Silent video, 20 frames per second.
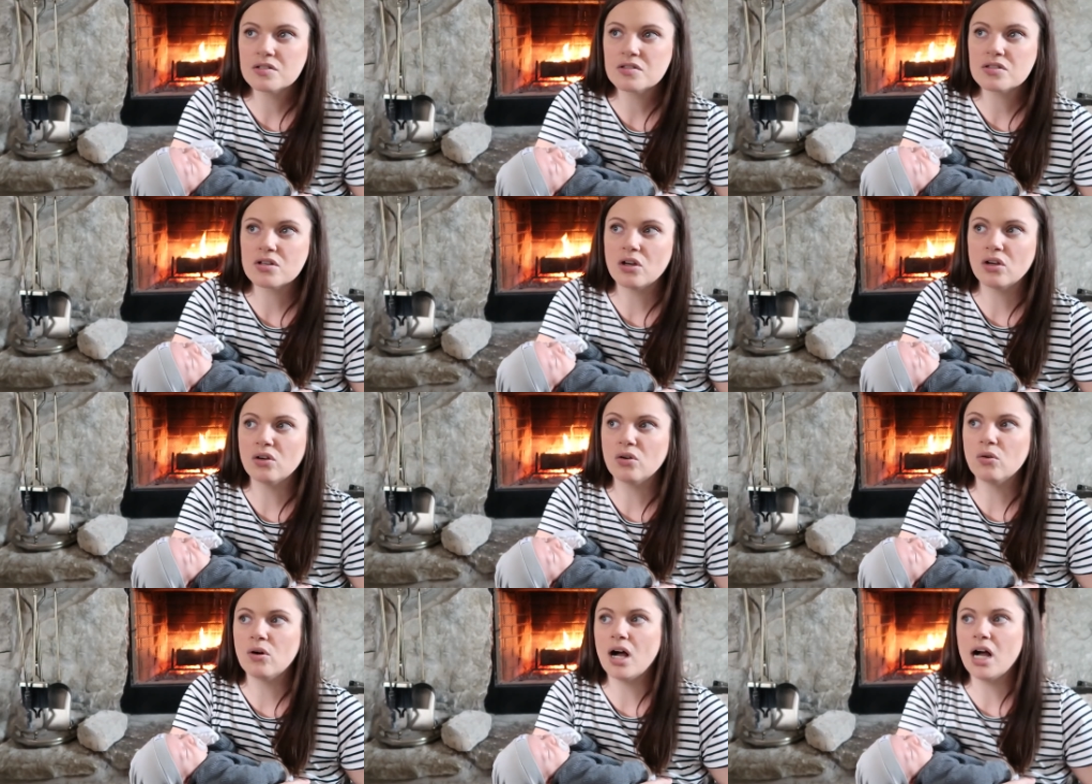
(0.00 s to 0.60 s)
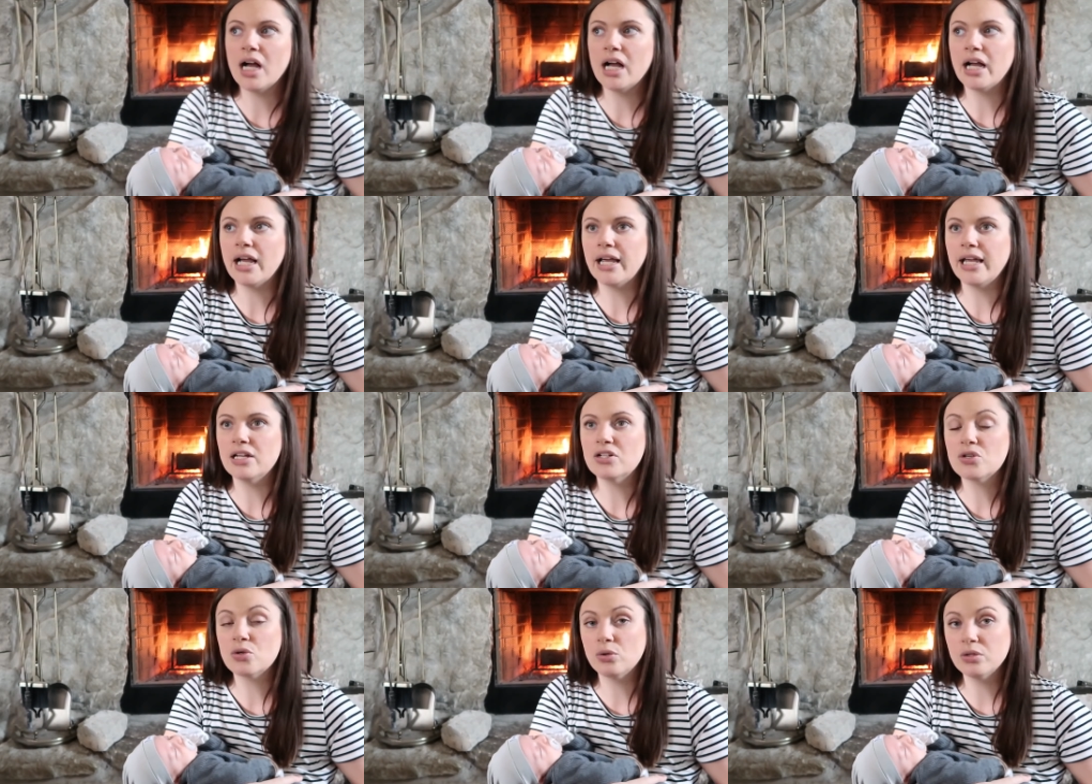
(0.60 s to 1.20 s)
So
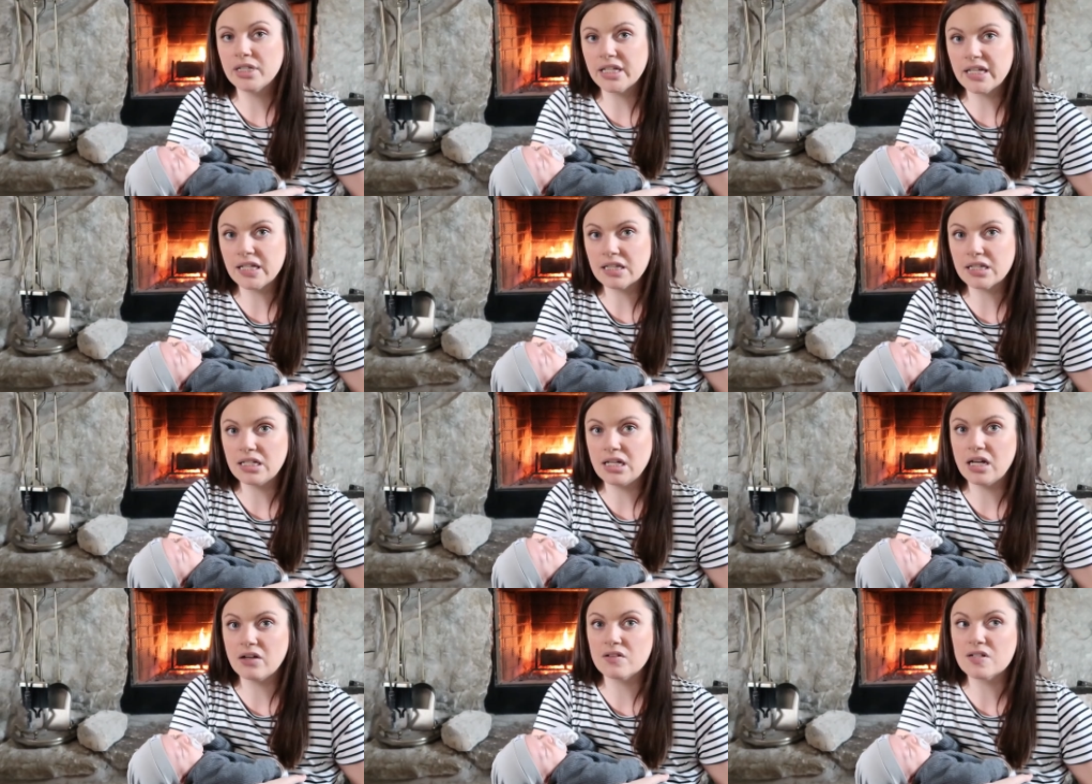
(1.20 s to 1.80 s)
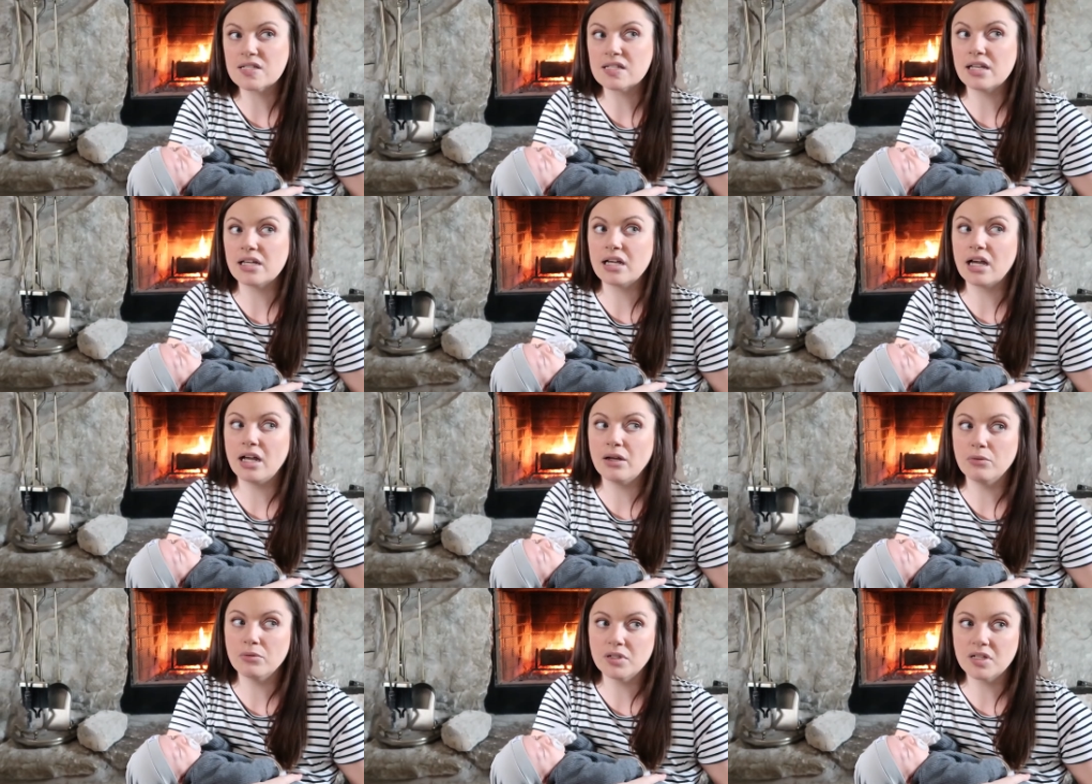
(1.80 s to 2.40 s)
I told Anthony, I was like,
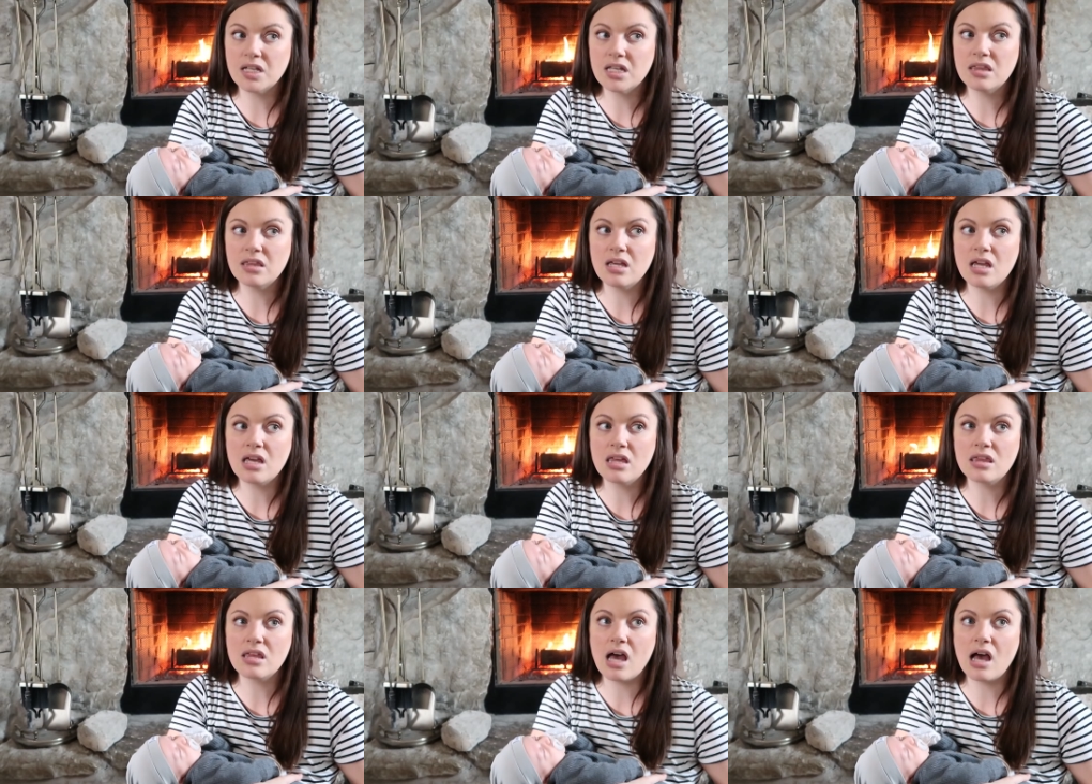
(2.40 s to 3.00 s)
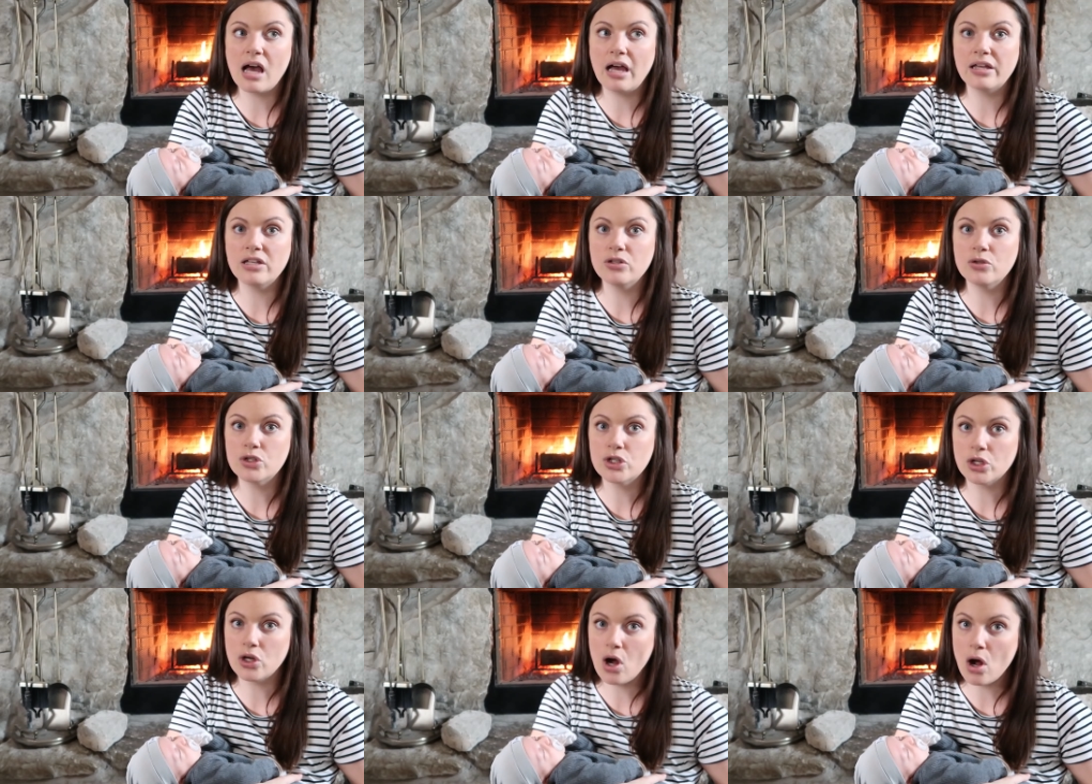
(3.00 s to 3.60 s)
I really think that
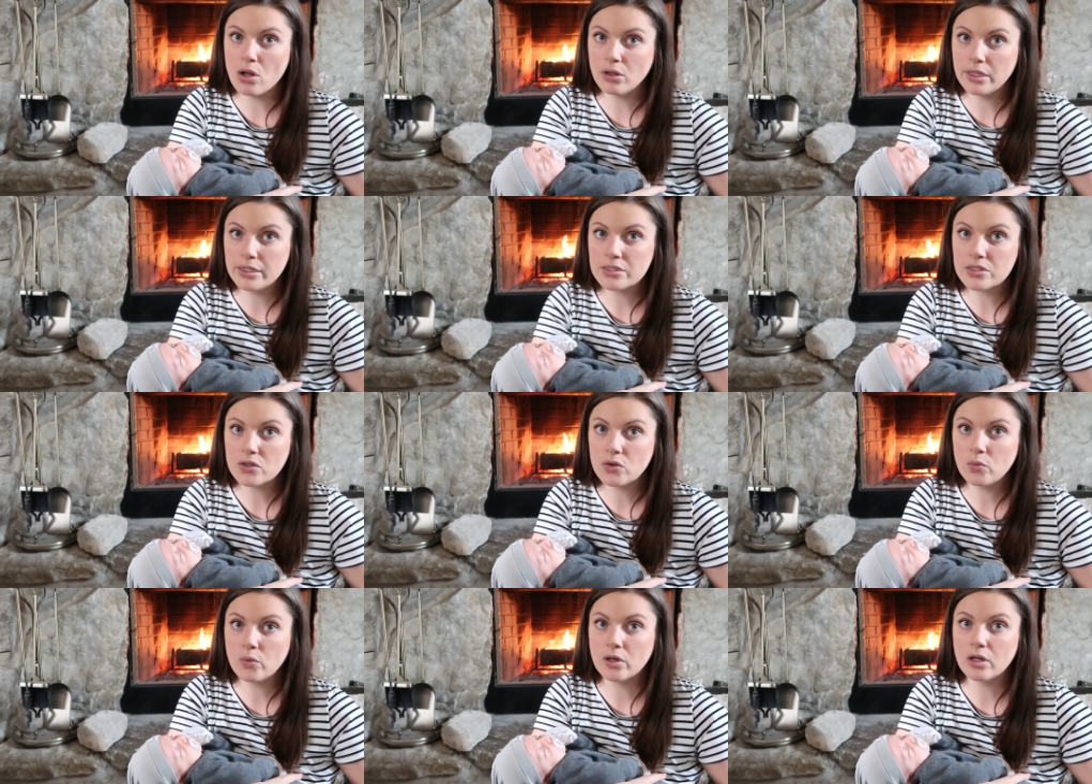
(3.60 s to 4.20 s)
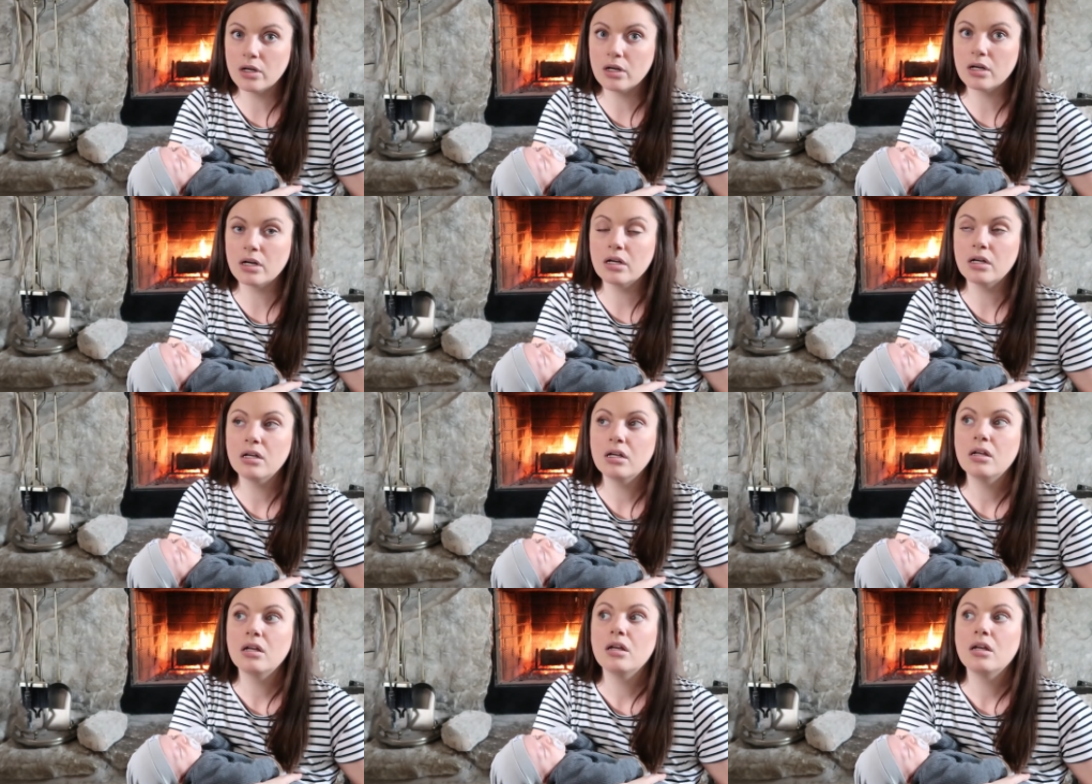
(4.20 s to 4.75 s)
you should call into work.